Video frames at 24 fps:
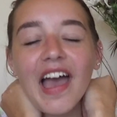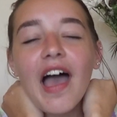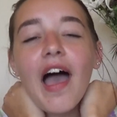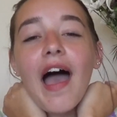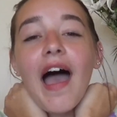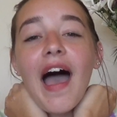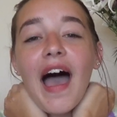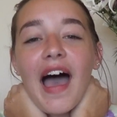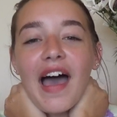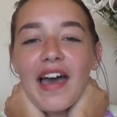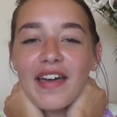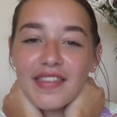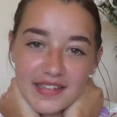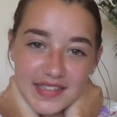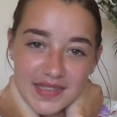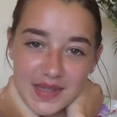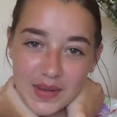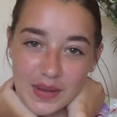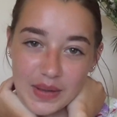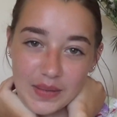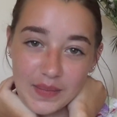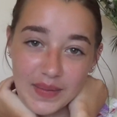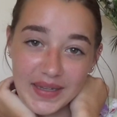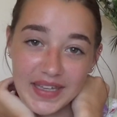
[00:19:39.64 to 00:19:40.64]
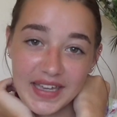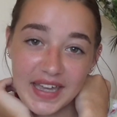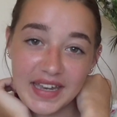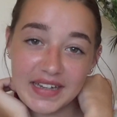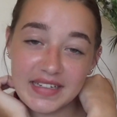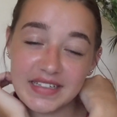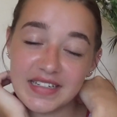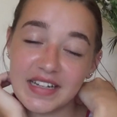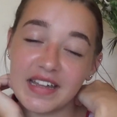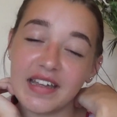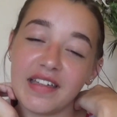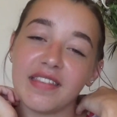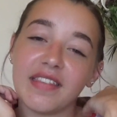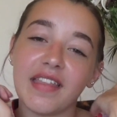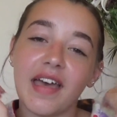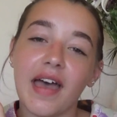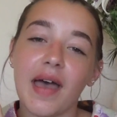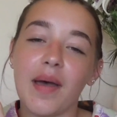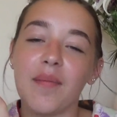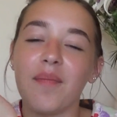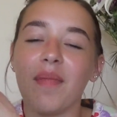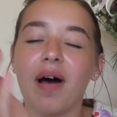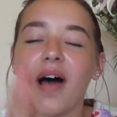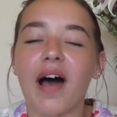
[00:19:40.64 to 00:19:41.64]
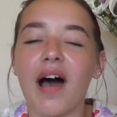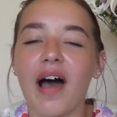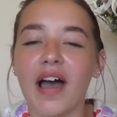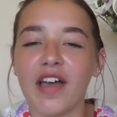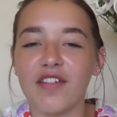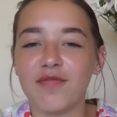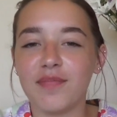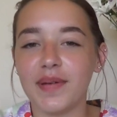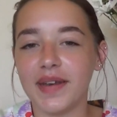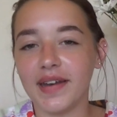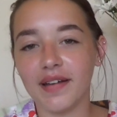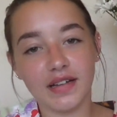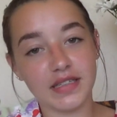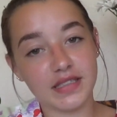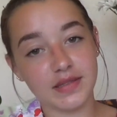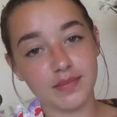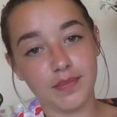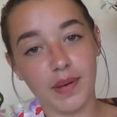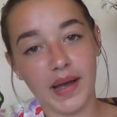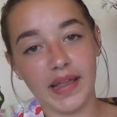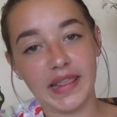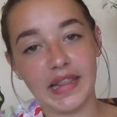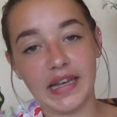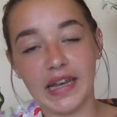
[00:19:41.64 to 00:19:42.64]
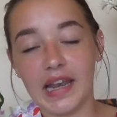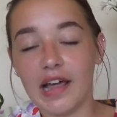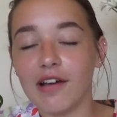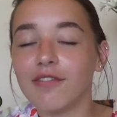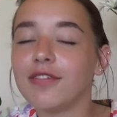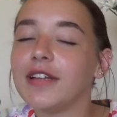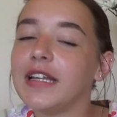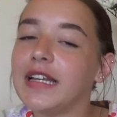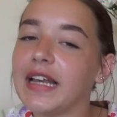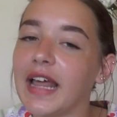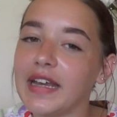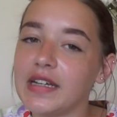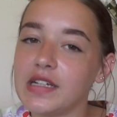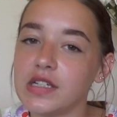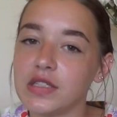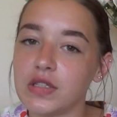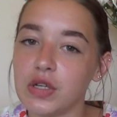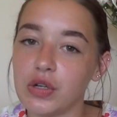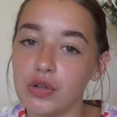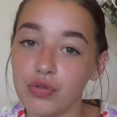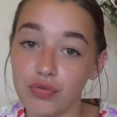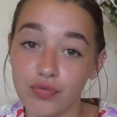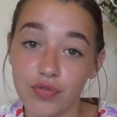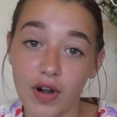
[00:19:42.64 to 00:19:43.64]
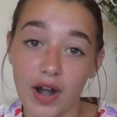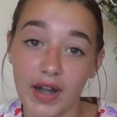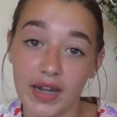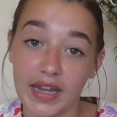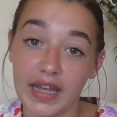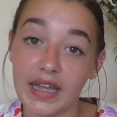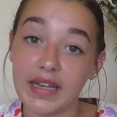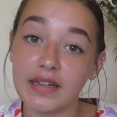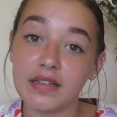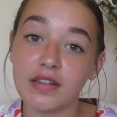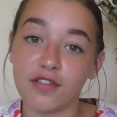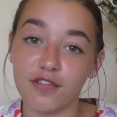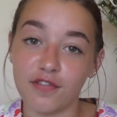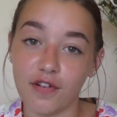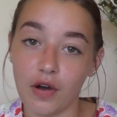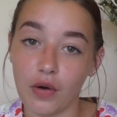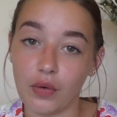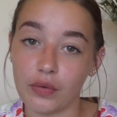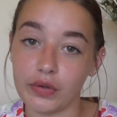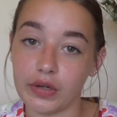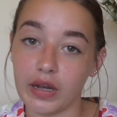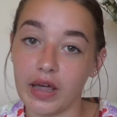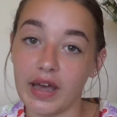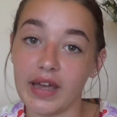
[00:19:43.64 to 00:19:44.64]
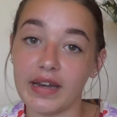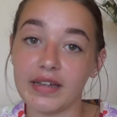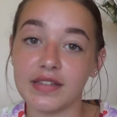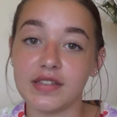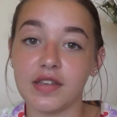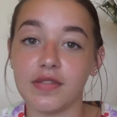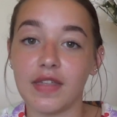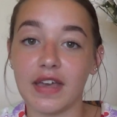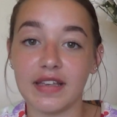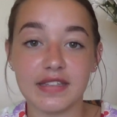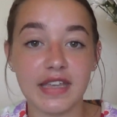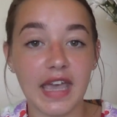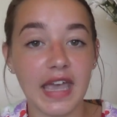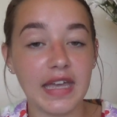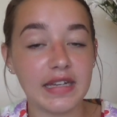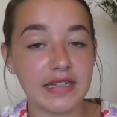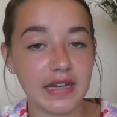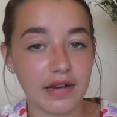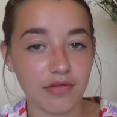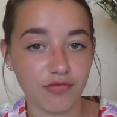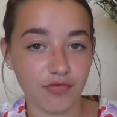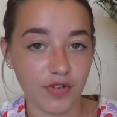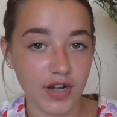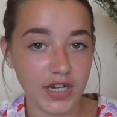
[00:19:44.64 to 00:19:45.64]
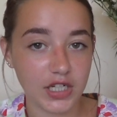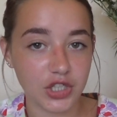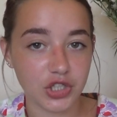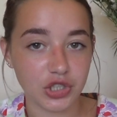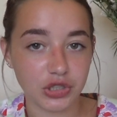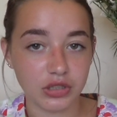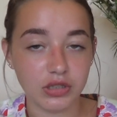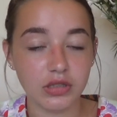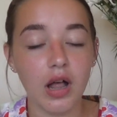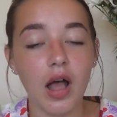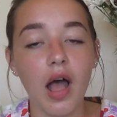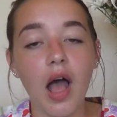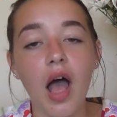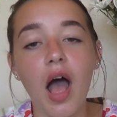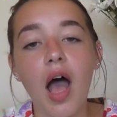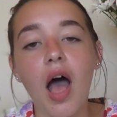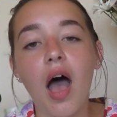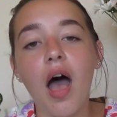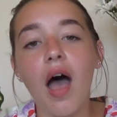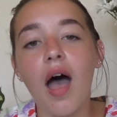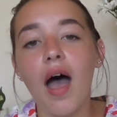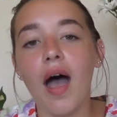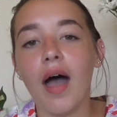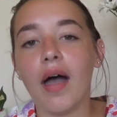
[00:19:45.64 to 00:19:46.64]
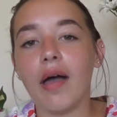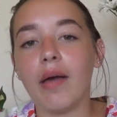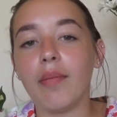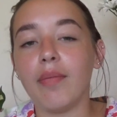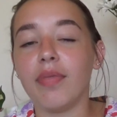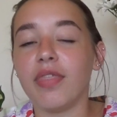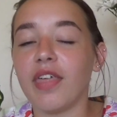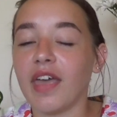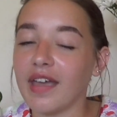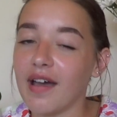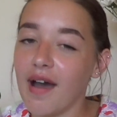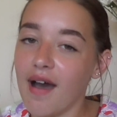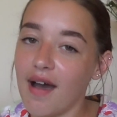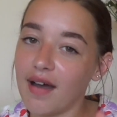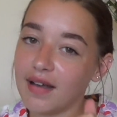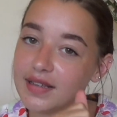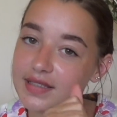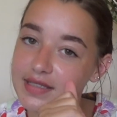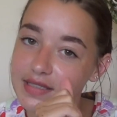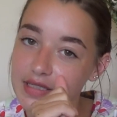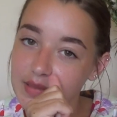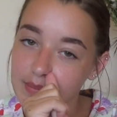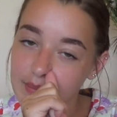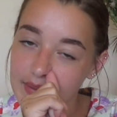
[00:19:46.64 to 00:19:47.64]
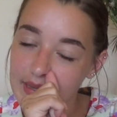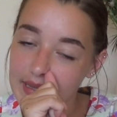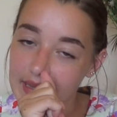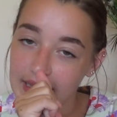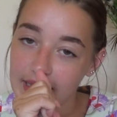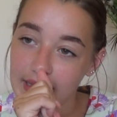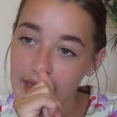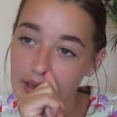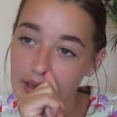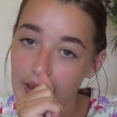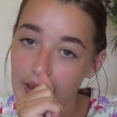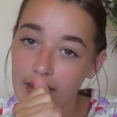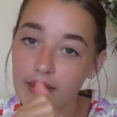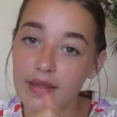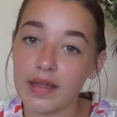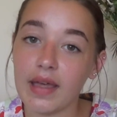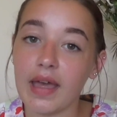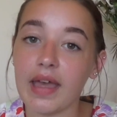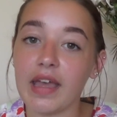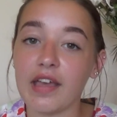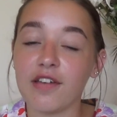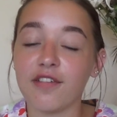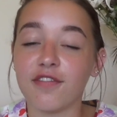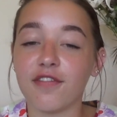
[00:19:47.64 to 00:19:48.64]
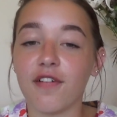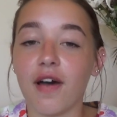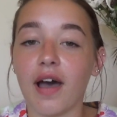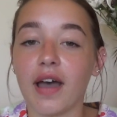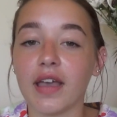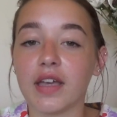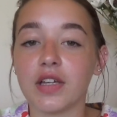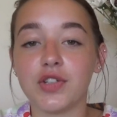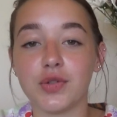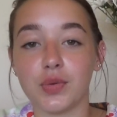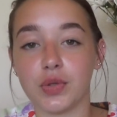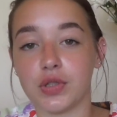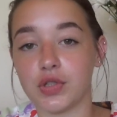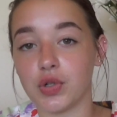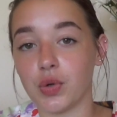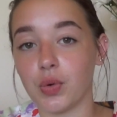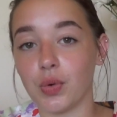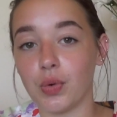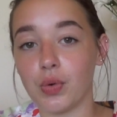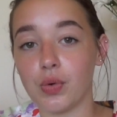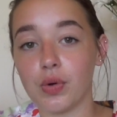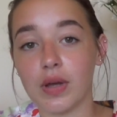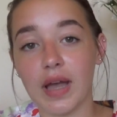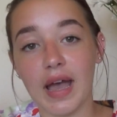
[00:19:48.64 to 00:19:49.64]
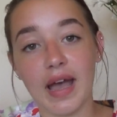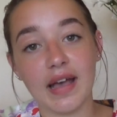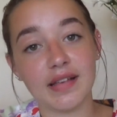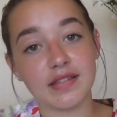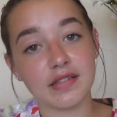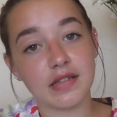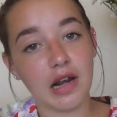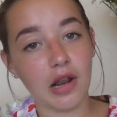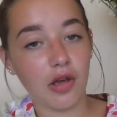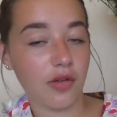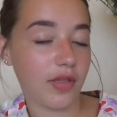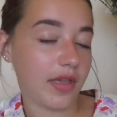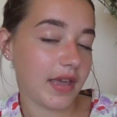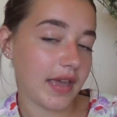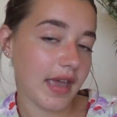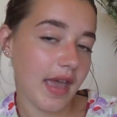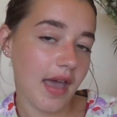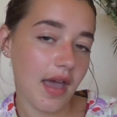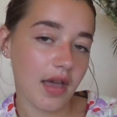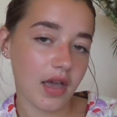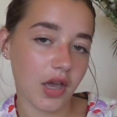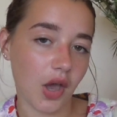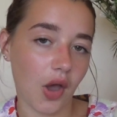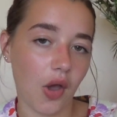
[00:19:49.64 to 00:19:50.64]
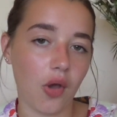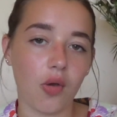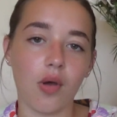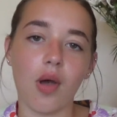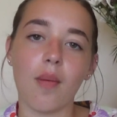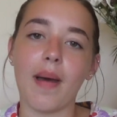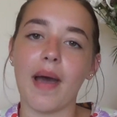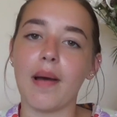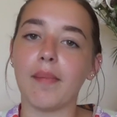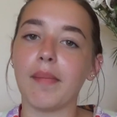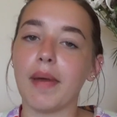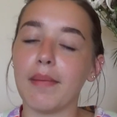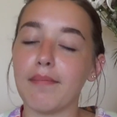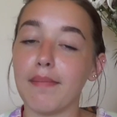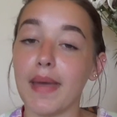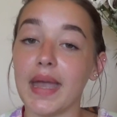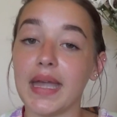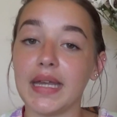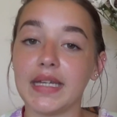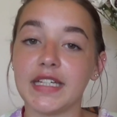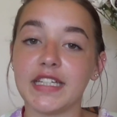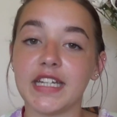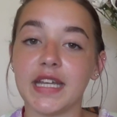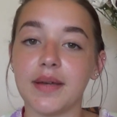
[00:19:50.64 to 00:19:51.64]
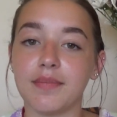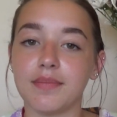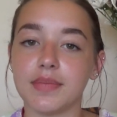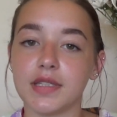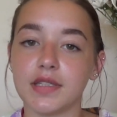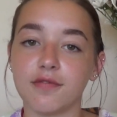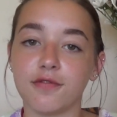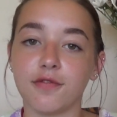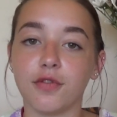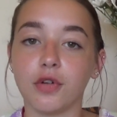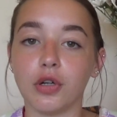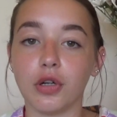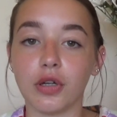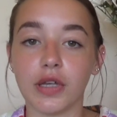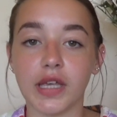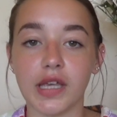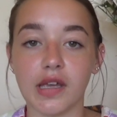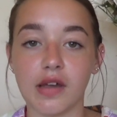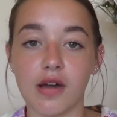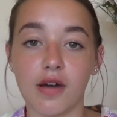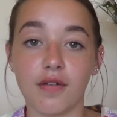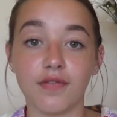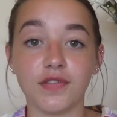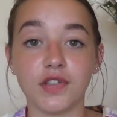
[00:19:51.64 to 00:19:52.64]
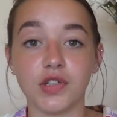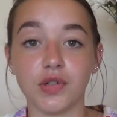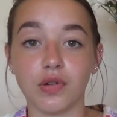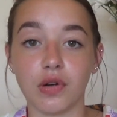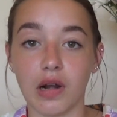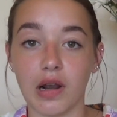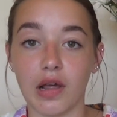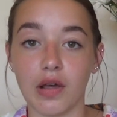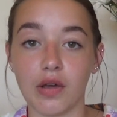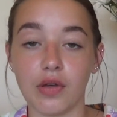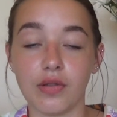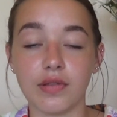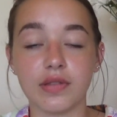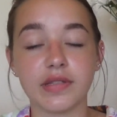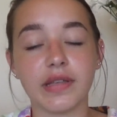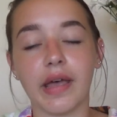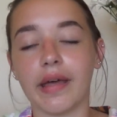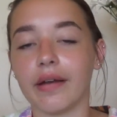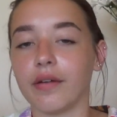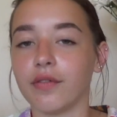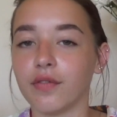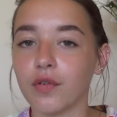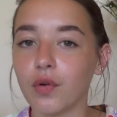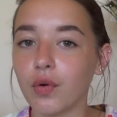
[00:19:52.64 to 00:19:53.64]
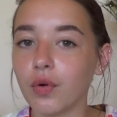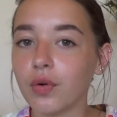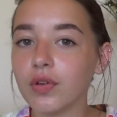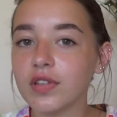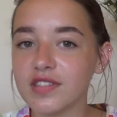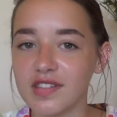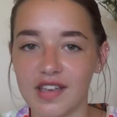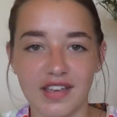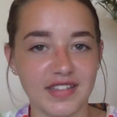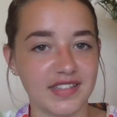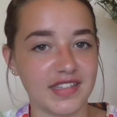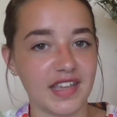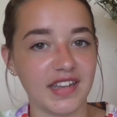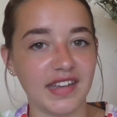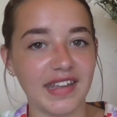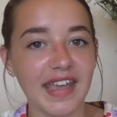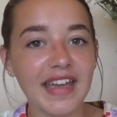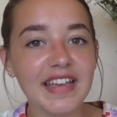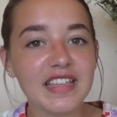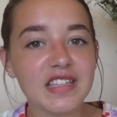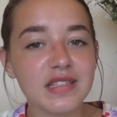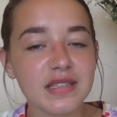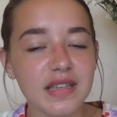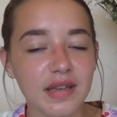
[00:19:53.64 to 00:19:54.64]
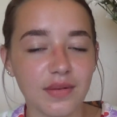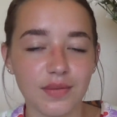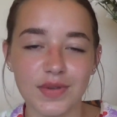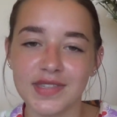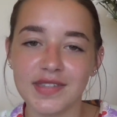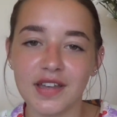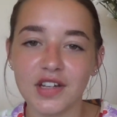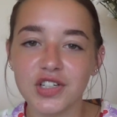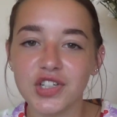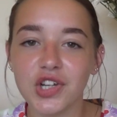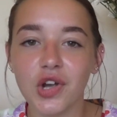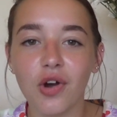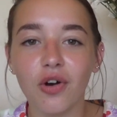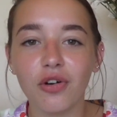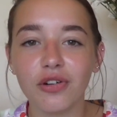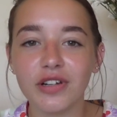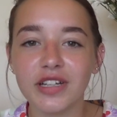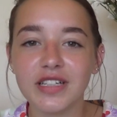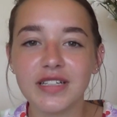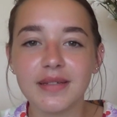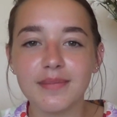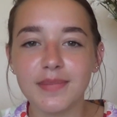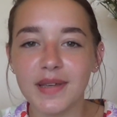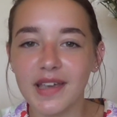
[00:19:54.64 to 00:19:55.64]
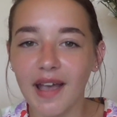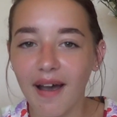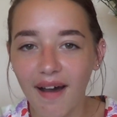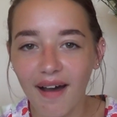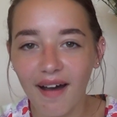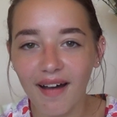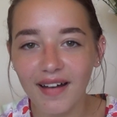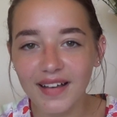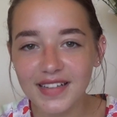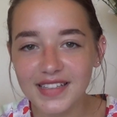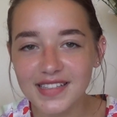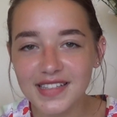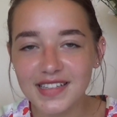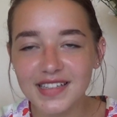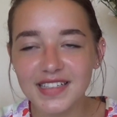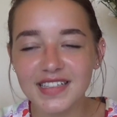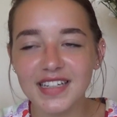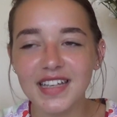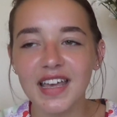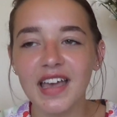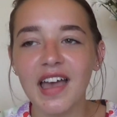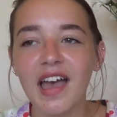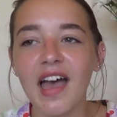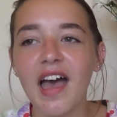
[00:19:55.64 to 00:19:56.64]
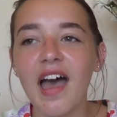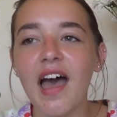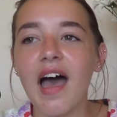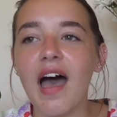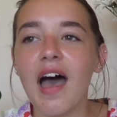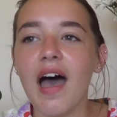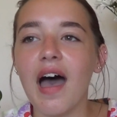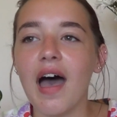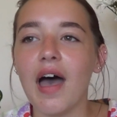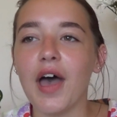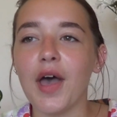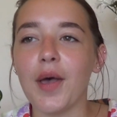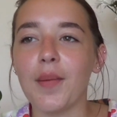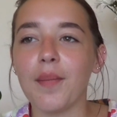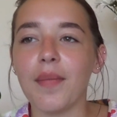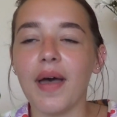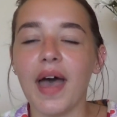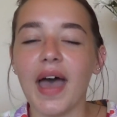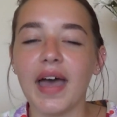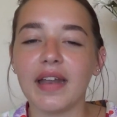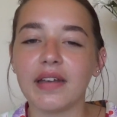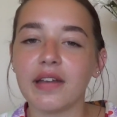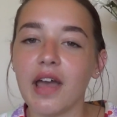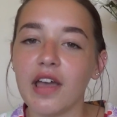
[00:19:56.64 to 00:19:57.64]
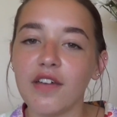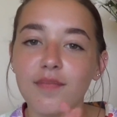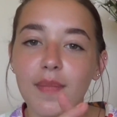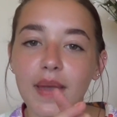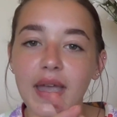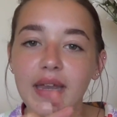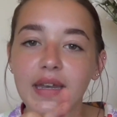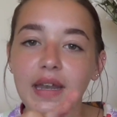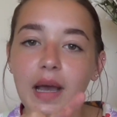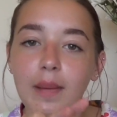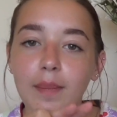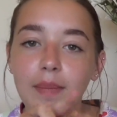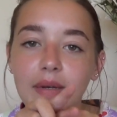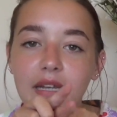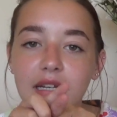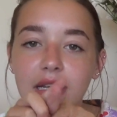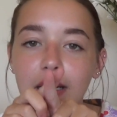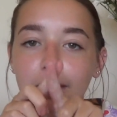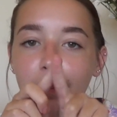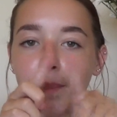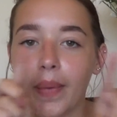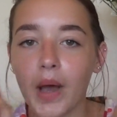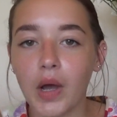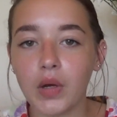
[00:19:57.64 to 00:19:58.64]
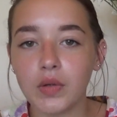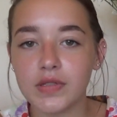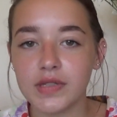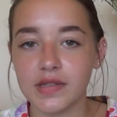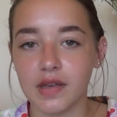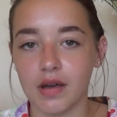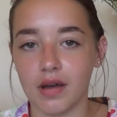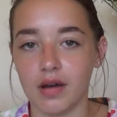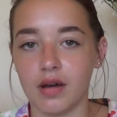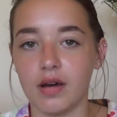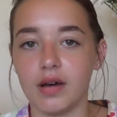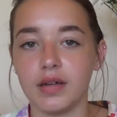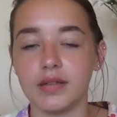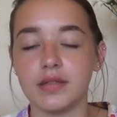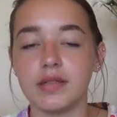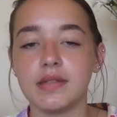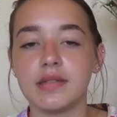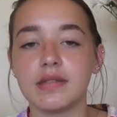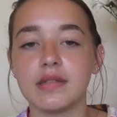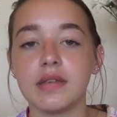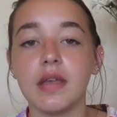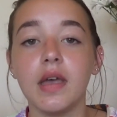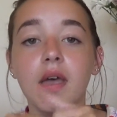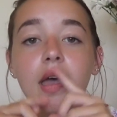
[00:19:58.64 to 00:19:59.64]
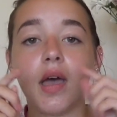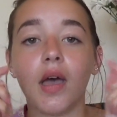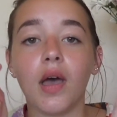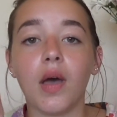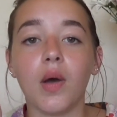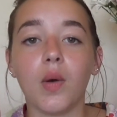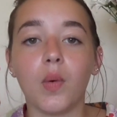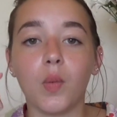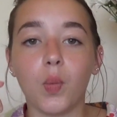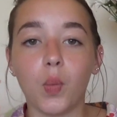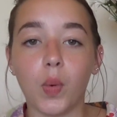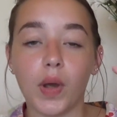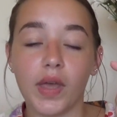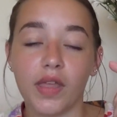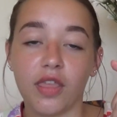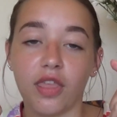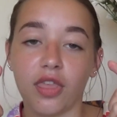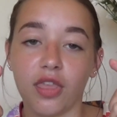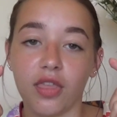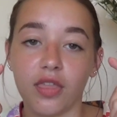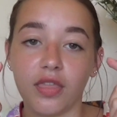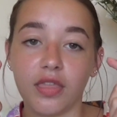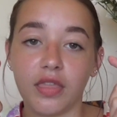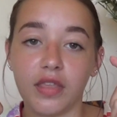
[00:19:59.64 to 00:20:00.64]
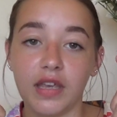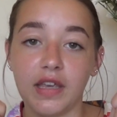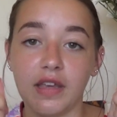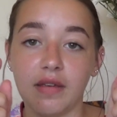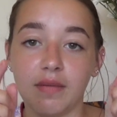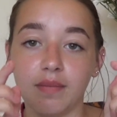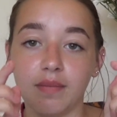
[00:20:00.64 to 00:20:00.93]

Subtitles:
at the Sewing Weekender, I've been asked by the lovely ladies who run it, the Fold line, so that's Kate and Rachel, they asked me if I could do a talk as Clothing Care Co about my main tips for looking after your clothes, and of course I said yes. It was such an honour to be asked, and I've made up little postcards with the